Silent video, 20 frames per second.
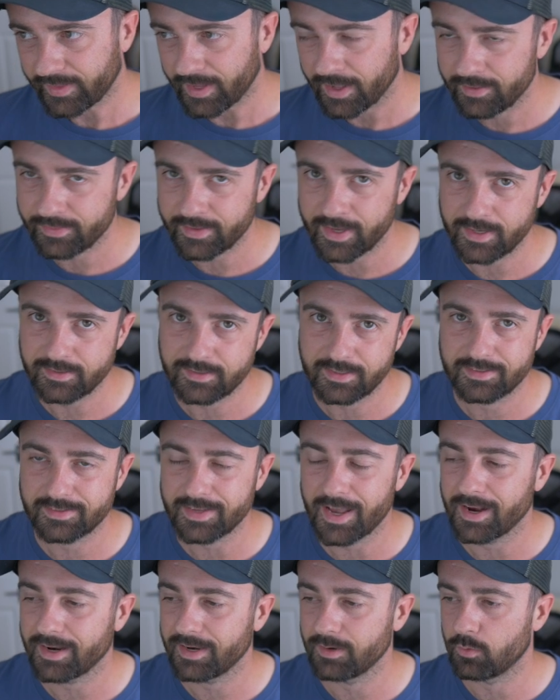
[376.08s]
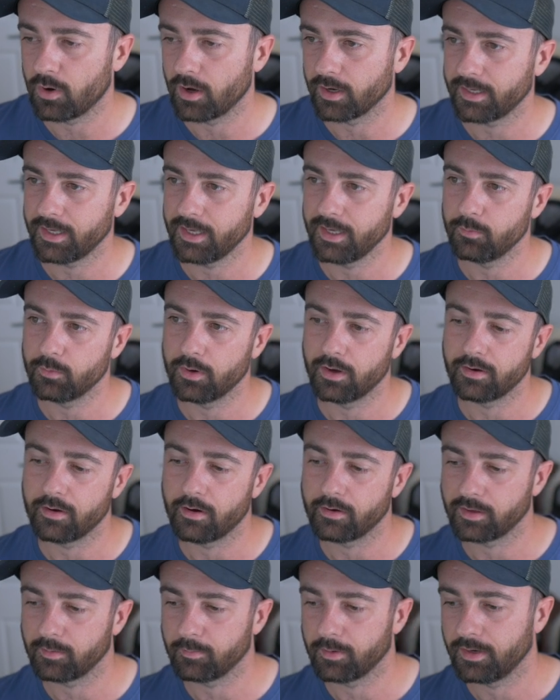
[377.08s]
And that is exactly what a keyword
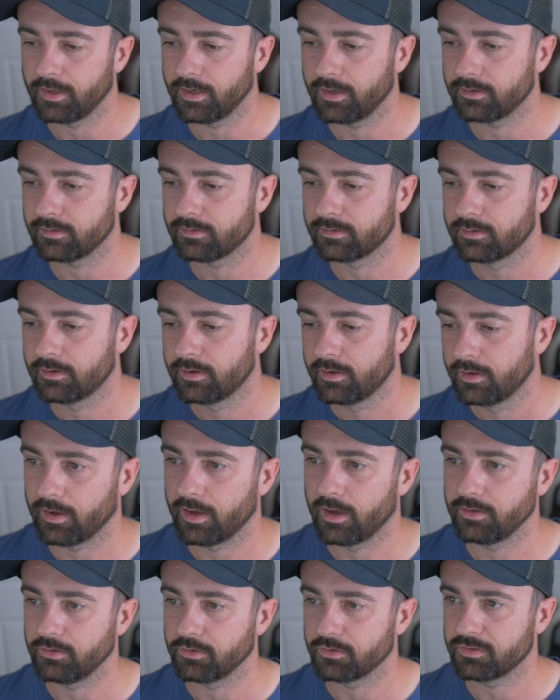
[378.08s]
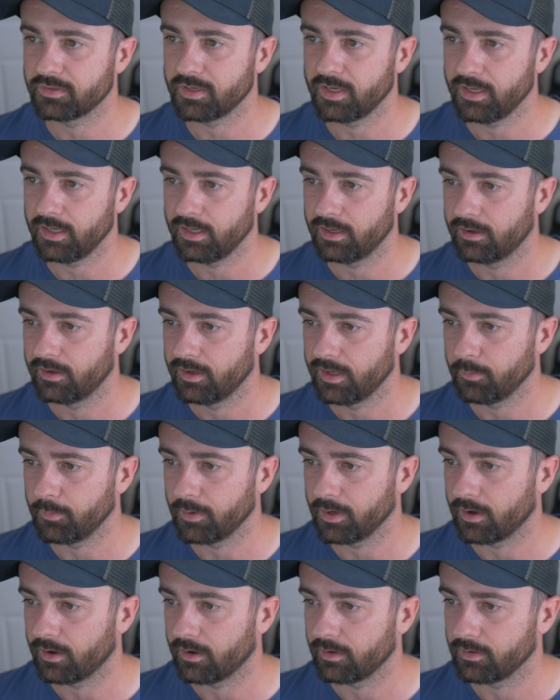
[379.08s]
argument is. And you'll see, here
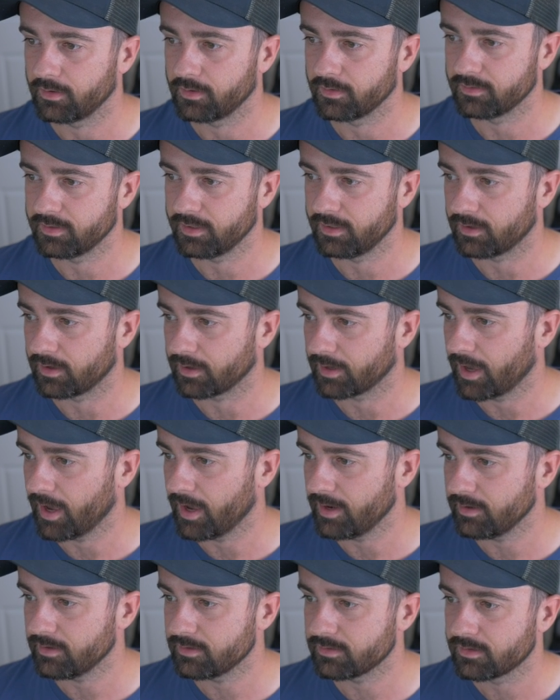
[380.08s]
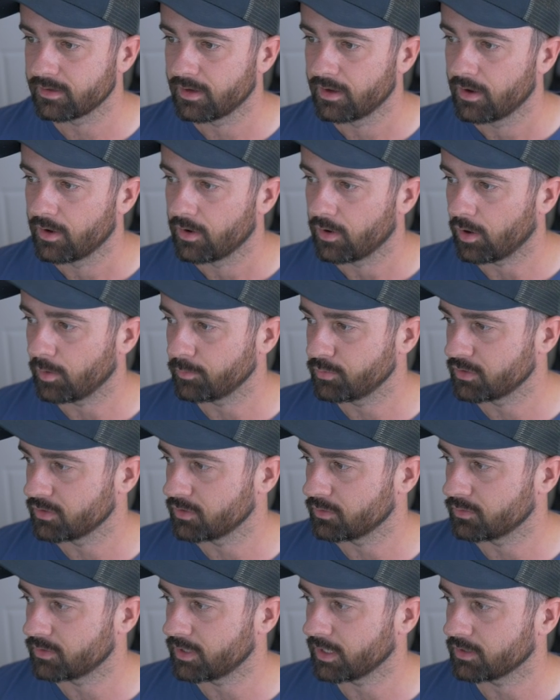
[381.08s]
we are, you can see like headers,
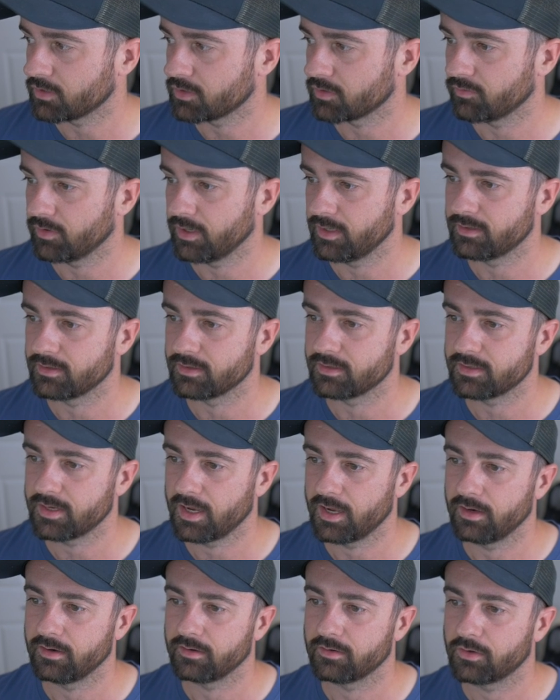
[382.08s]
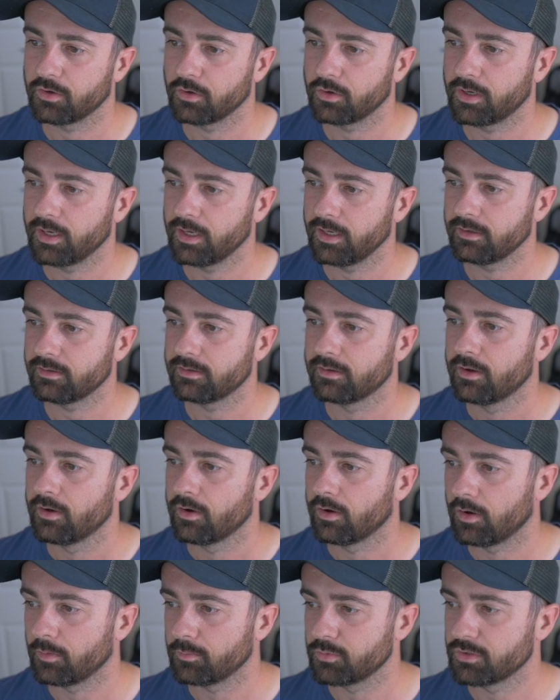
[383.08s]
optional dictionary to send, cookies,
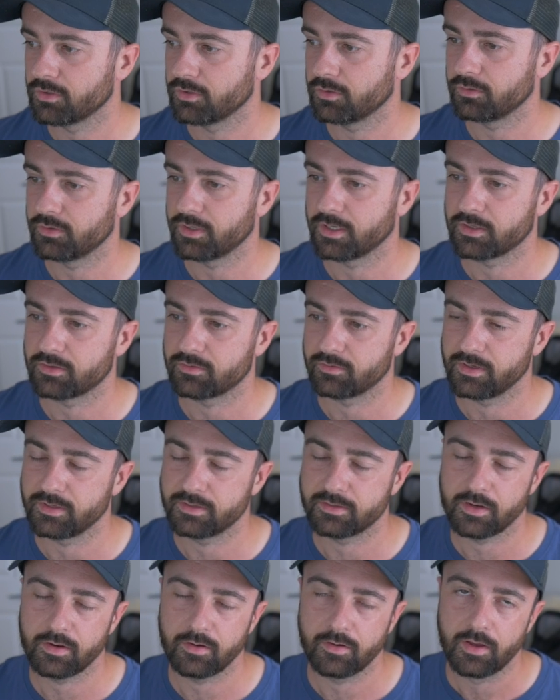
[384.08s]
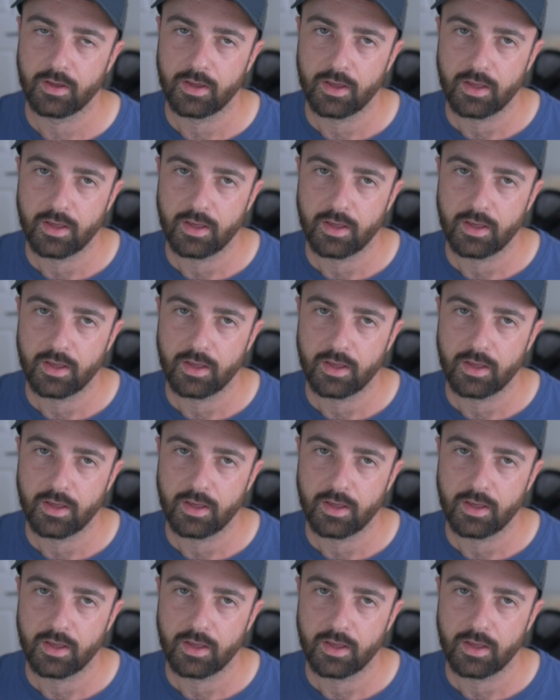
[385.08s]
optional dictionary. So